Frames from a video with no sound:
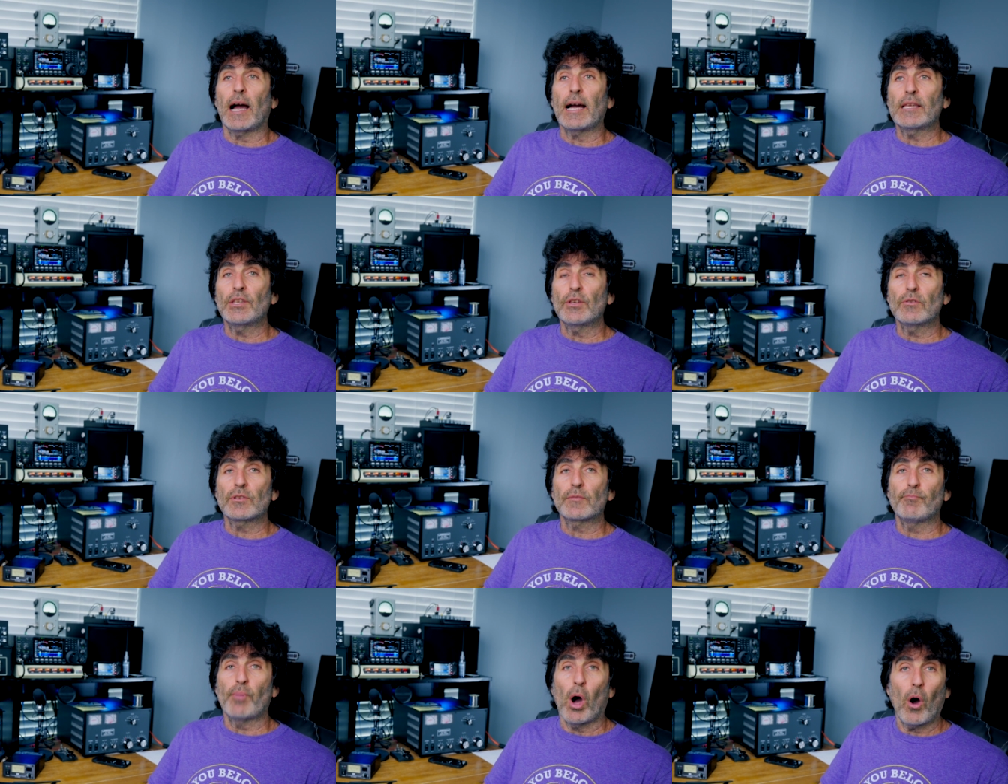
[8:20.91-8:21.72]
I
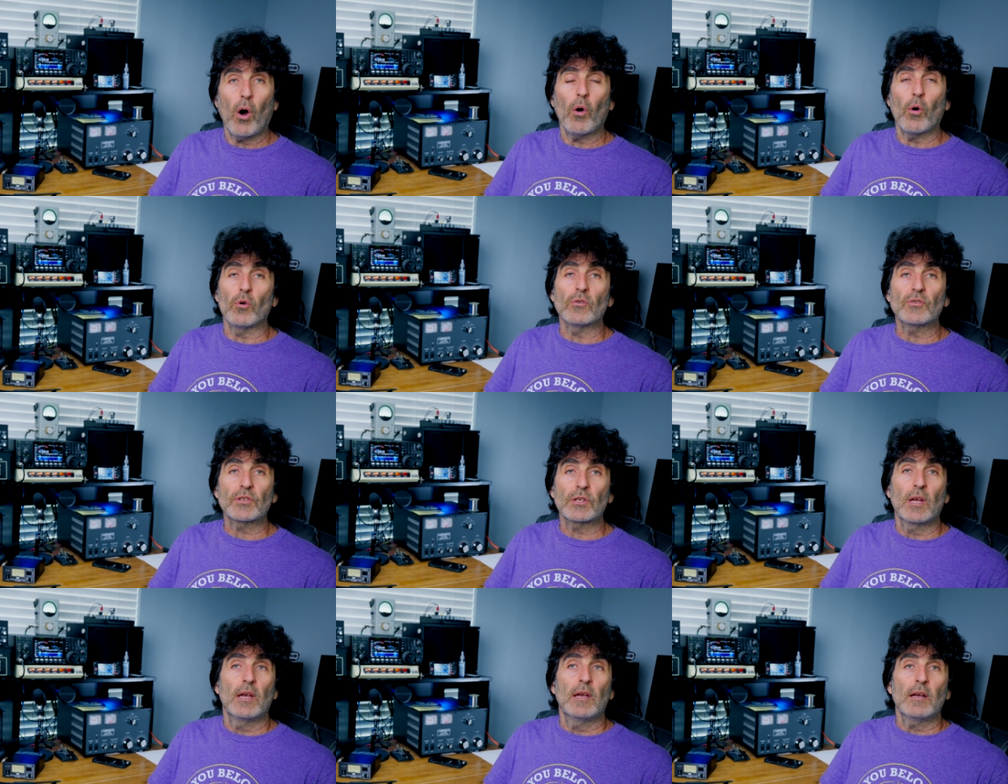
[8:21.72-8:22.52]
used
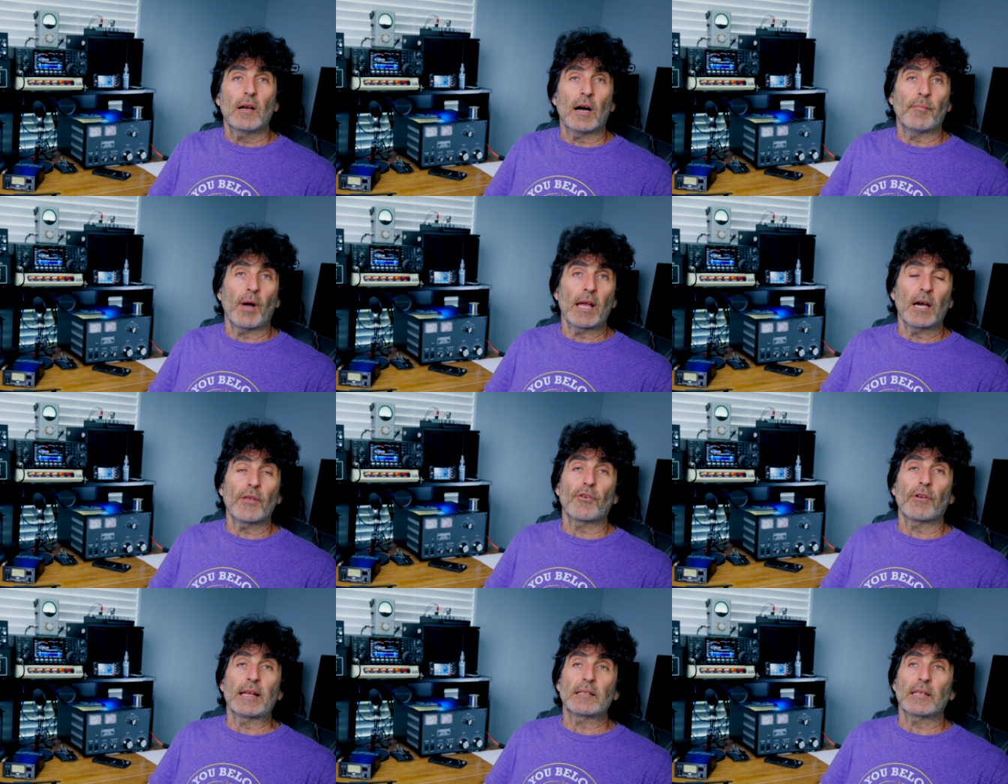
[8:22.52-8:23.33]
poles on my
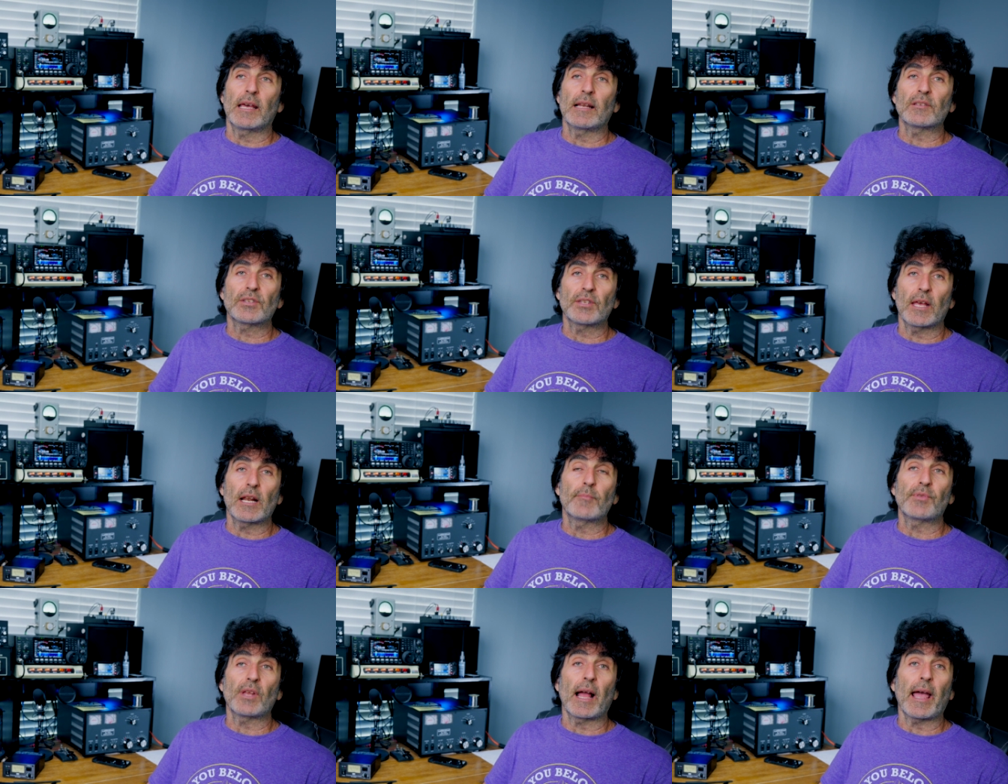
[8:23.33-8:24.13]
other antenna
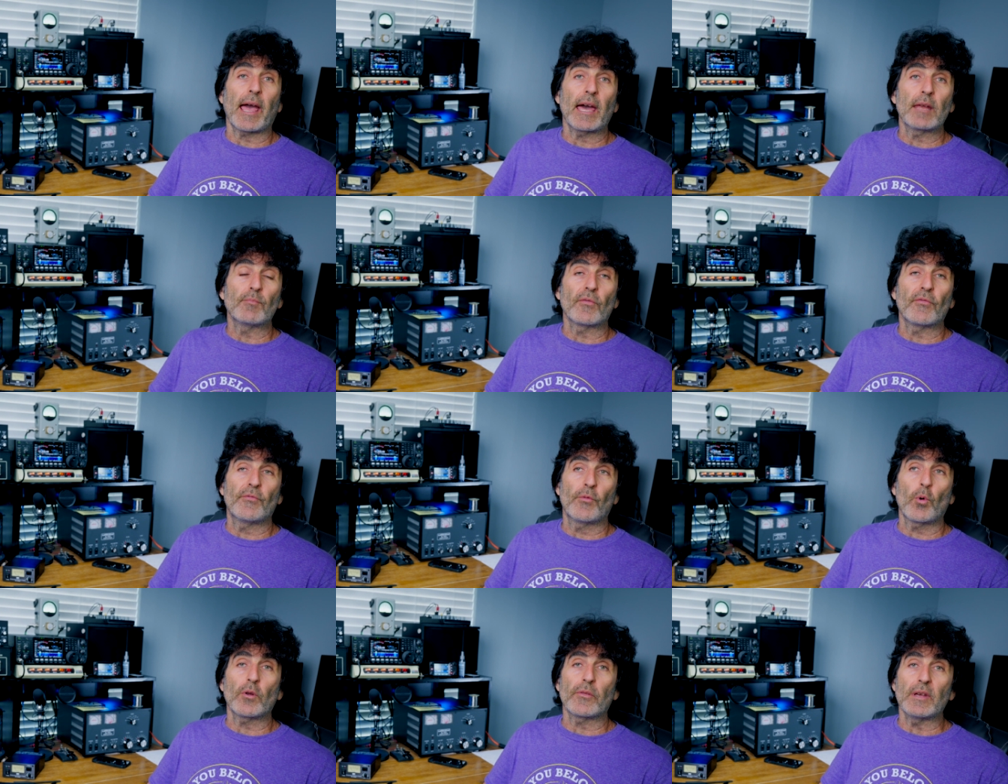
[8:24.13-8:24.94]
setup that I had
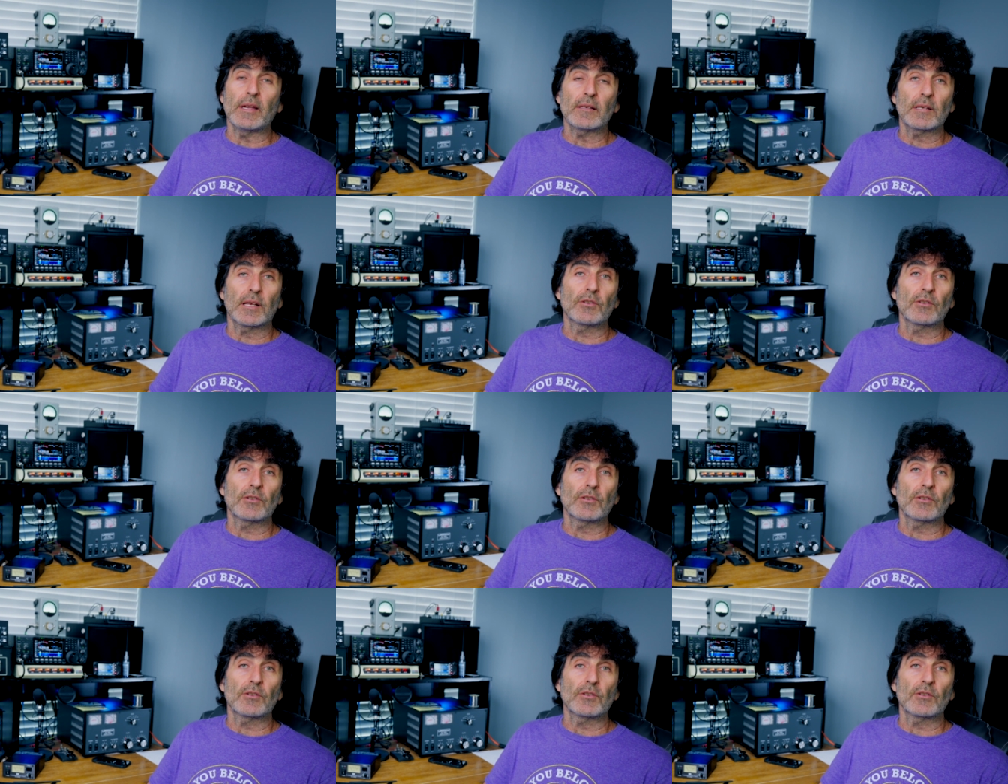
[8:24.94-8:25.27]
before this.